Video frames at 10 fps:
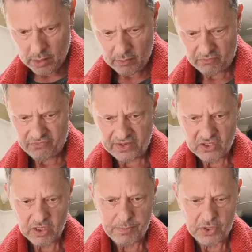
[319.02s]
I'm
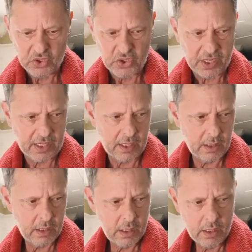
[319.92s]
fixing to put
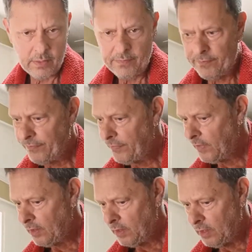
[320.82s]
chicken
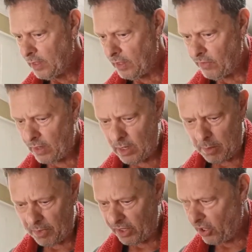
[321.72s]
in there, and
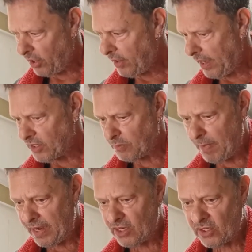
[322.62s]
I'm going to cook as
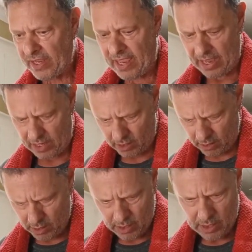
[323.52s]
many as I
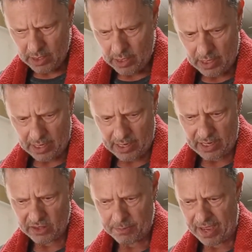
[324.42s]
can
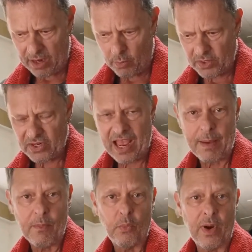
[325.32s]
in the pan at one
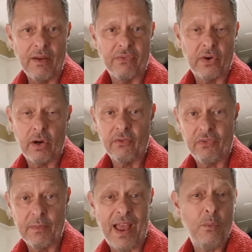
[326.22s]
time. What I've heard
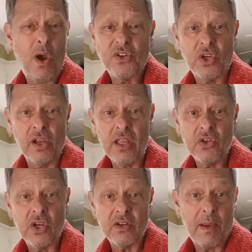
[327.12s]
from, I watch cooking shows.